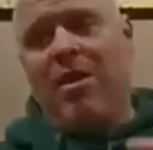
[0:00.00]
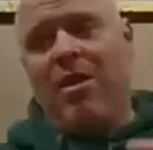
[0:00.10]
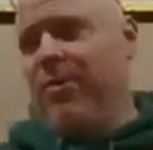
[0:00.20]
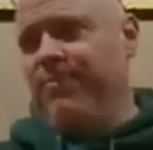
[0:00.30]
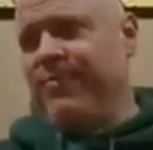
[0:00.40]

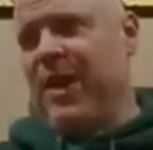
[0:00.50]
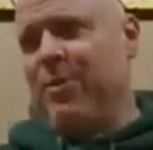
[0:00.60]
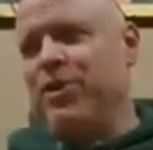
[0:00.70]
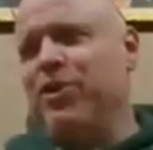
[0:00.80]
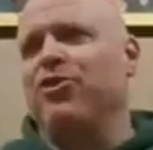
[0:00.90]
And
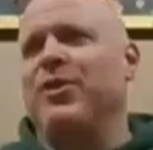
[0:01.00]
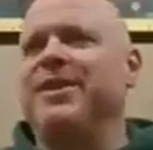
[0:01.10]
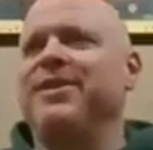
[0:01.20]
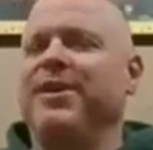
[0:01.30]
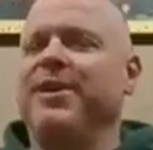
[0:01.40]
when you go to
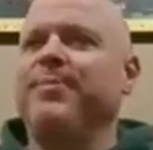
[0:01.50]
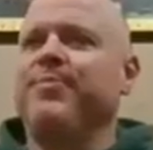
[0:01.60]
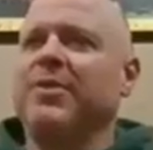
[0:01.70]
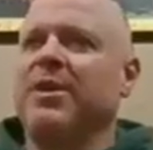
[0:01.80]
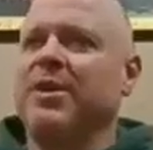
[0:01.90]

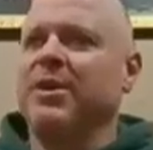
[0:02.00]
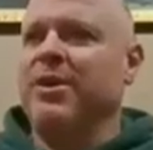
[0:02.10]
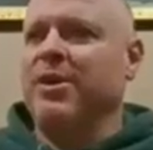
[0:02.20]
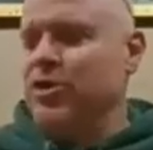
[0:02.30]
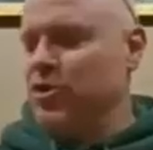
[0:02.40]
India,
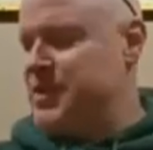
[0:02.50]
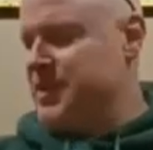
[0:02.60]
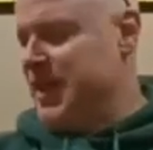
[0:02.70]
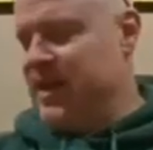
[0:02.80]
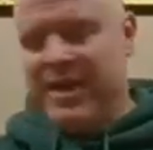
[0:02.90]
you
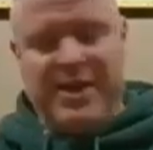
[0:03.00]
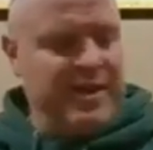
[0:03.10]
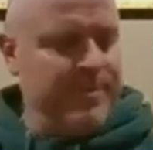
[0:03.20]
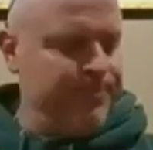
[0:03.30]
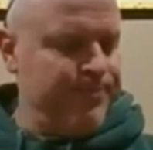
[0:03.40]

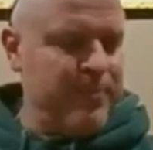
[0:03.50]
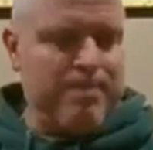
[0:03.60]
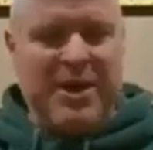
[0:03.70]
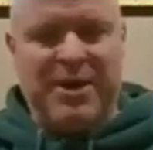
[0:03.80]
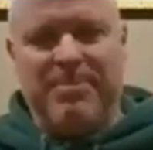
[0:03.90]
see
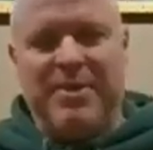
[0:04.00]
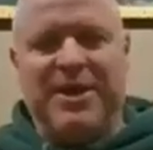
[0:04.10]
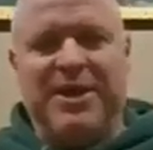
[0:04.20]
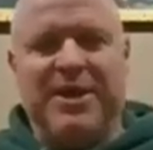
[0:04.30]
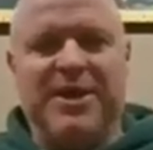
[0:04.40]
many,
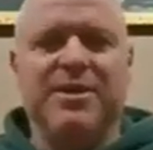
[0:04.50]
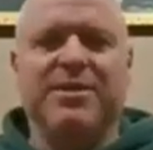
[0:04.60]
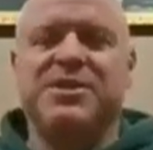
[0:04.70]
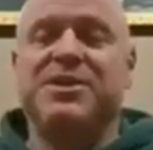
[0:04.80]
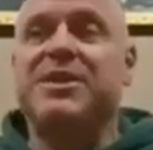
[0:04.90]

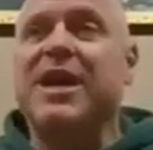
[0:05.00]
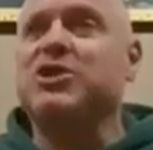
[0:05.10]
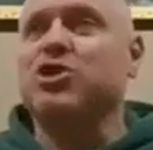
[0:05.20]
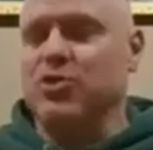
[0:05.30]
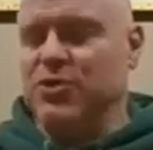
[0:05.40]
many
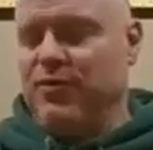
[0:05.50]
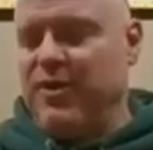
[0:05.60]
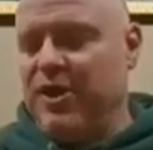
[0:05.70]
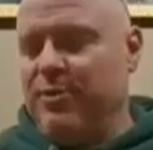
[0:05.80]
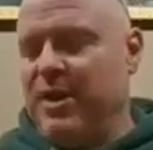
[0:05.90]
statues
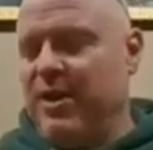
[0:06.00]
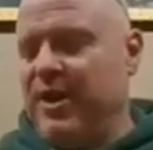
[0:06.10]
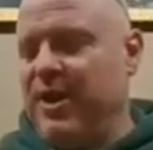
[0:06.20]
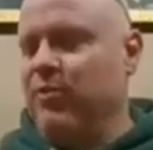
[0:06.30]
of Hanuman